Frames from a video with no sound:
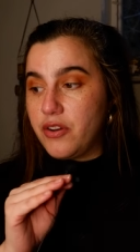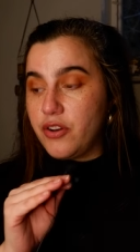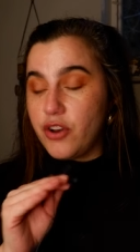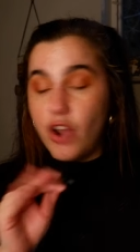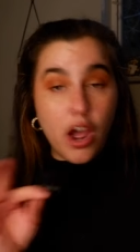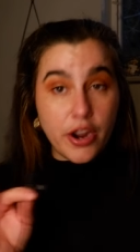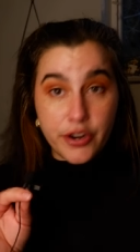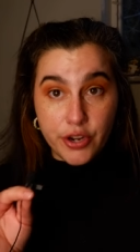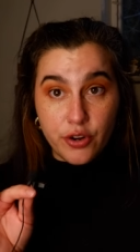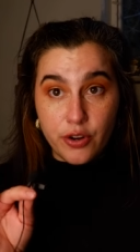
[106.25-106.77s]

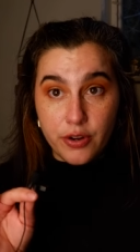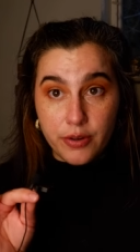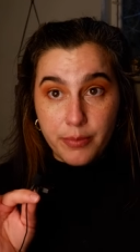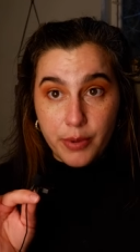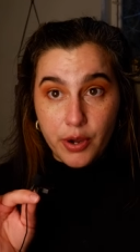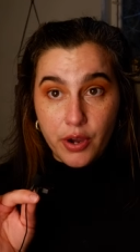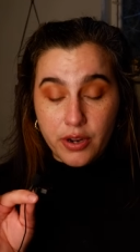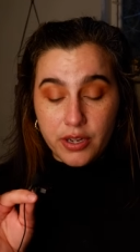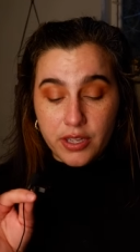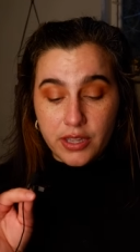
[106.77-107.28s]
not a
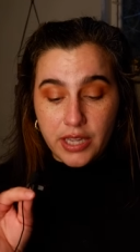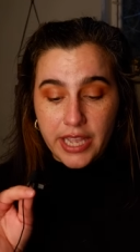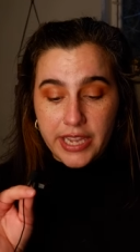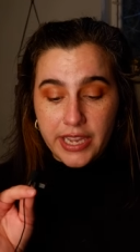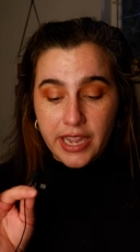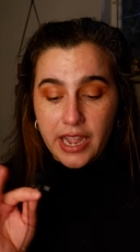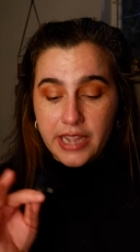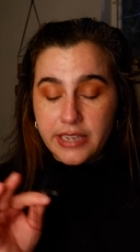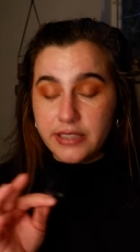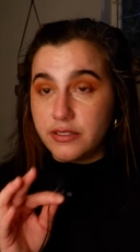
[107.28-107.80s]
good book.
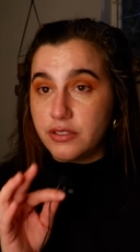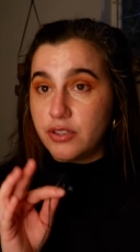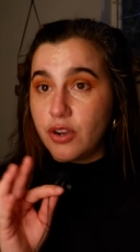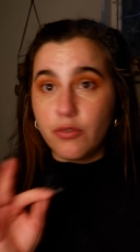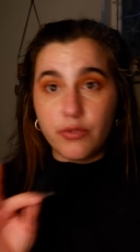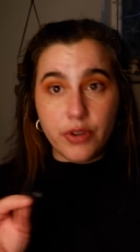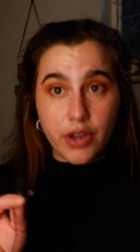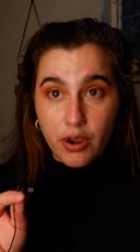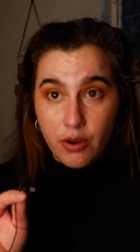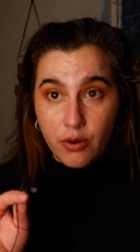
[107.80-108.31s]
Like, I
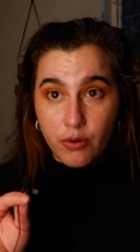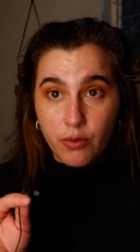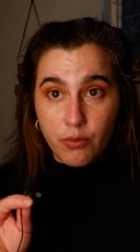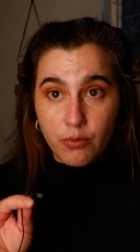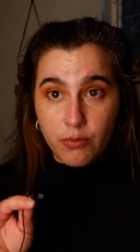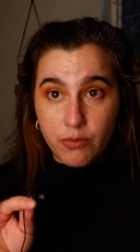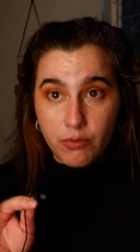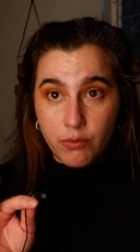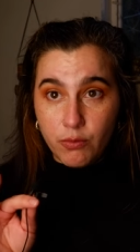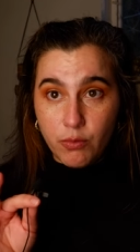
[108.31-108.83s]
don't
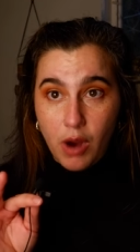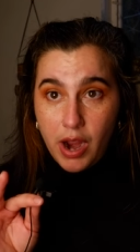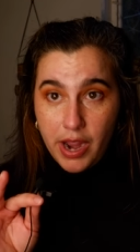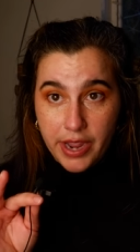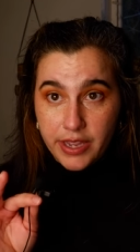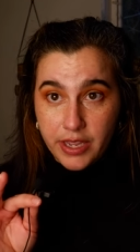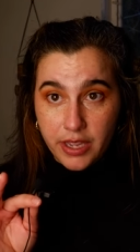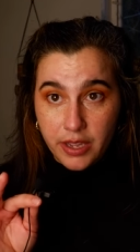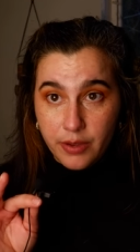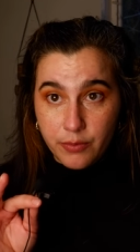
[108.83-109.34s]
know
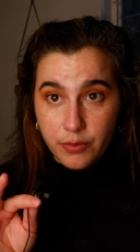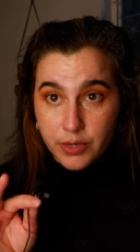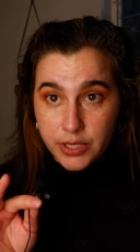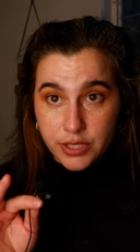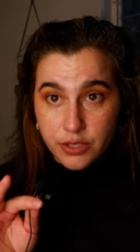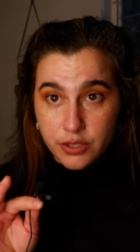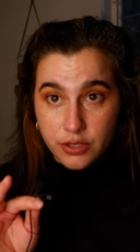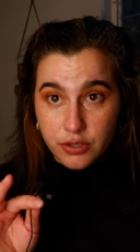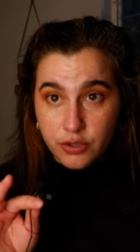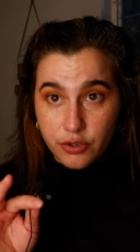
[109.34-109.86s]
why it
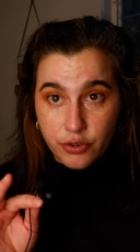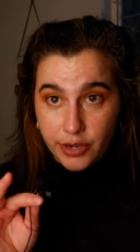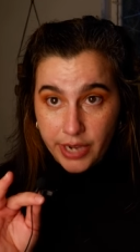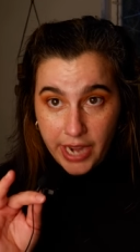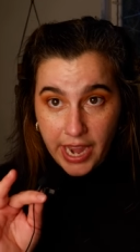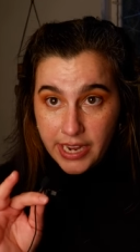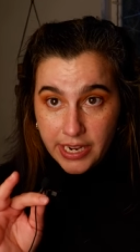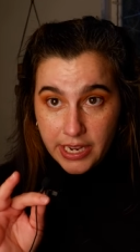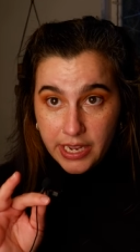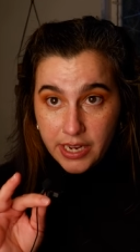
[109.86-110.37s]
was
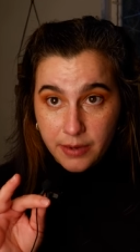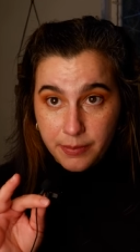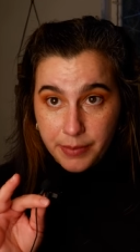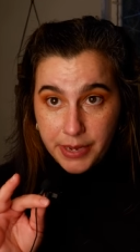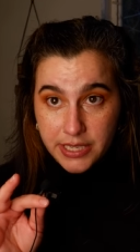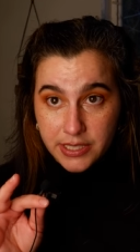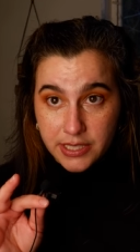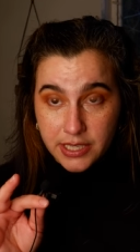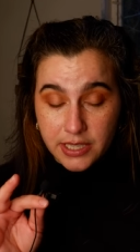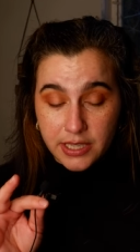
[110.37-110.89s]
created,
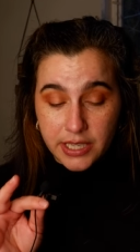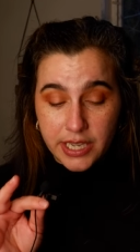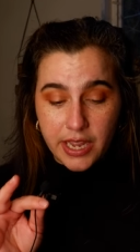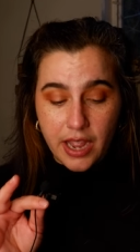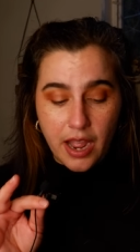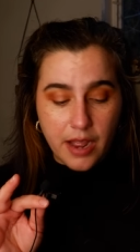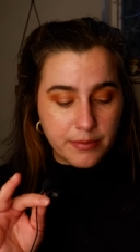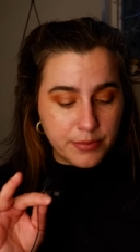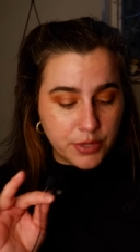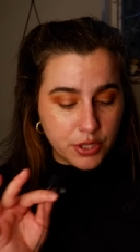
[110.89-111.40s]

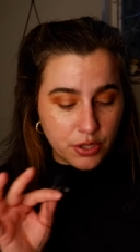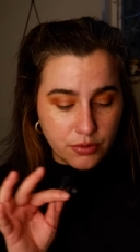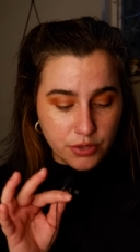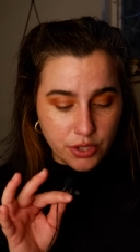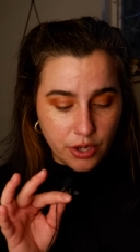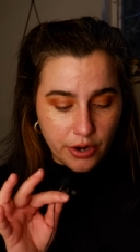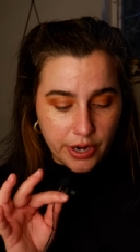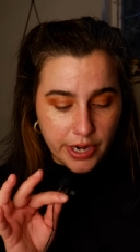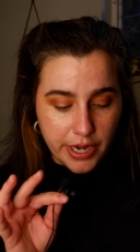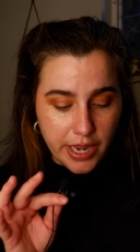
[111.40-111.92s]
basically. I'm so
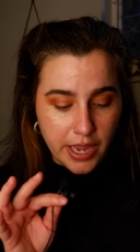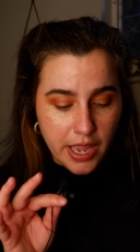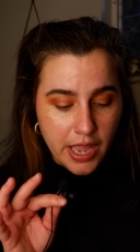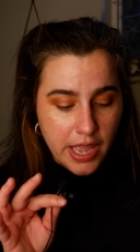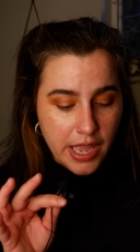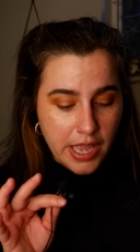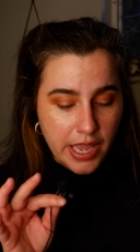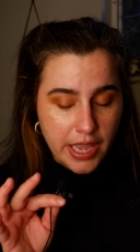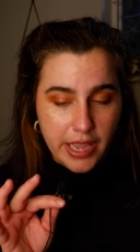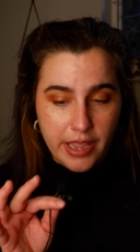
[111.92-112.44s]
sorry
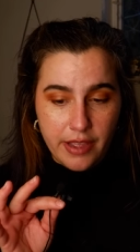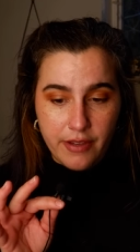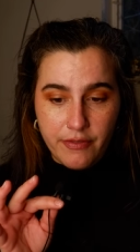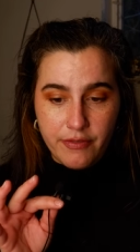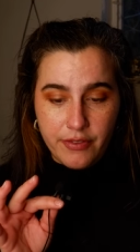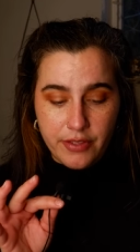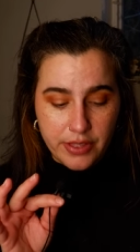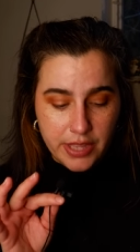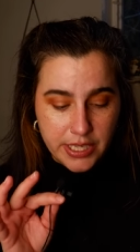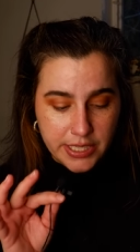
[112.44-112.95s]

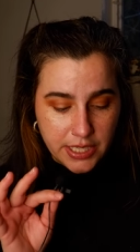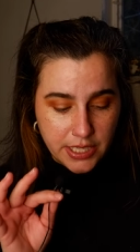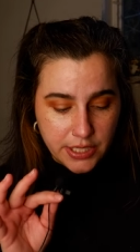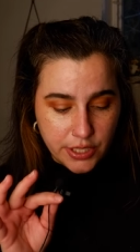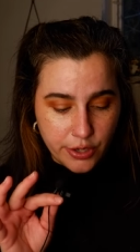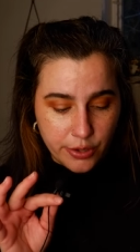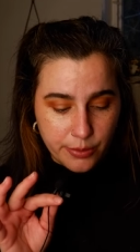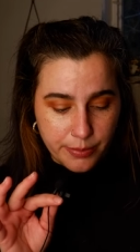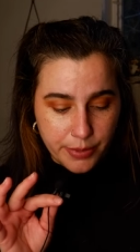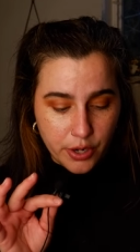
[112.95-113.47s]
if this
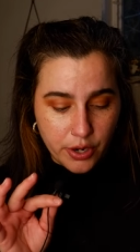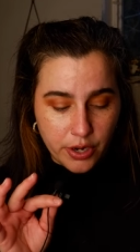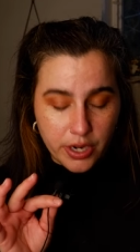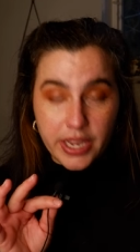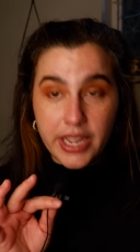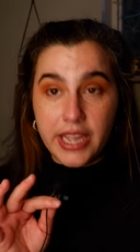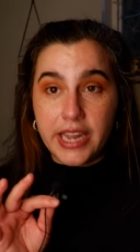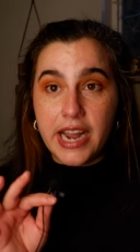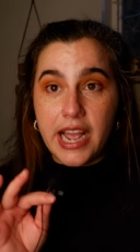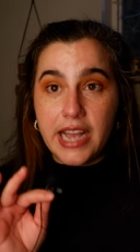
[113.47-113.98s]
is your
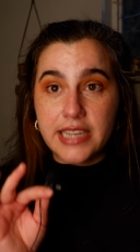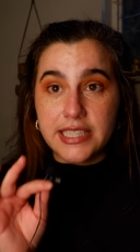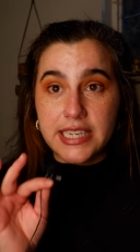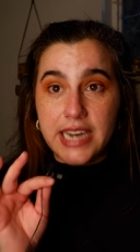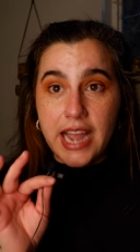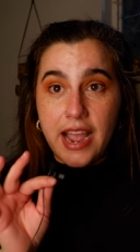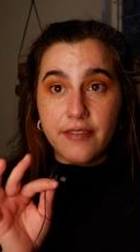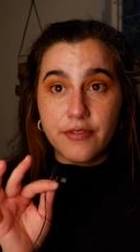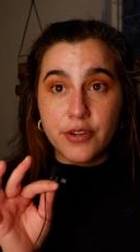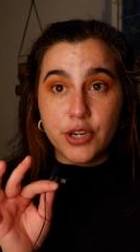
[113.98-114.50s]
book. It has
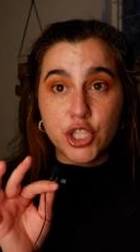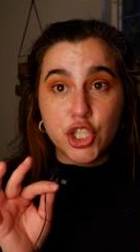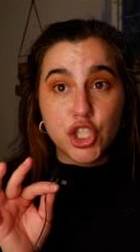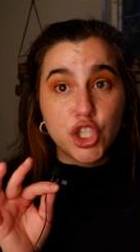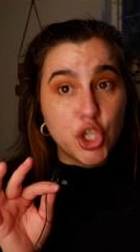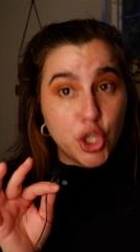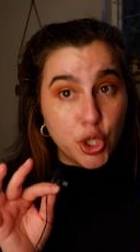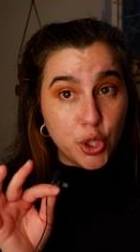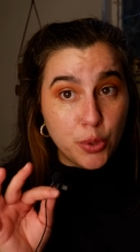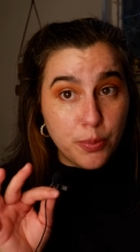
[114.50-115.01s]
an
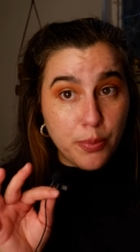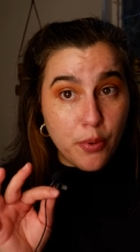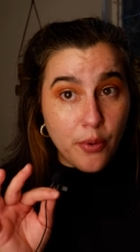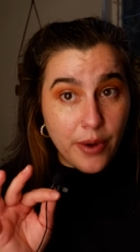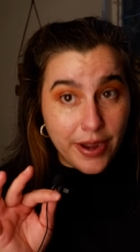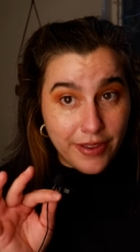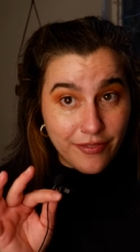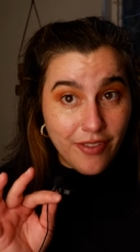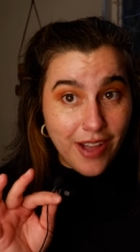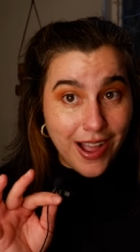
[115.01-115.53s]
average
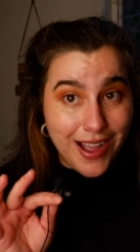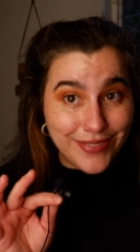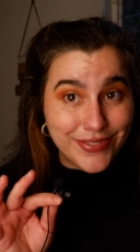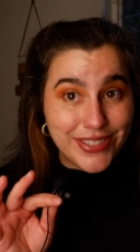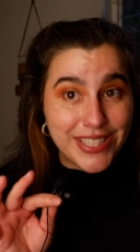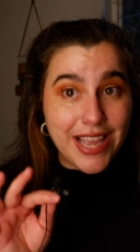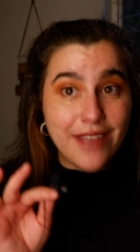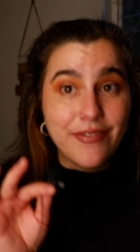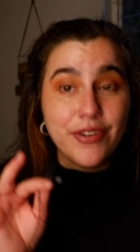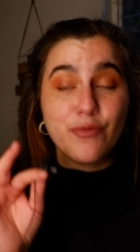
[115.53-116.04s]

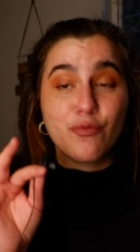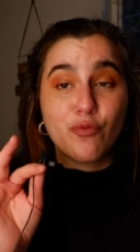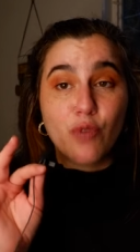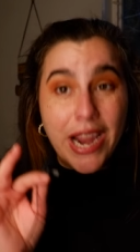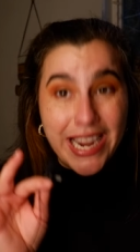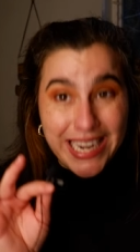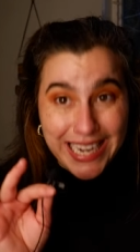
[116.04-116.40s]
2.57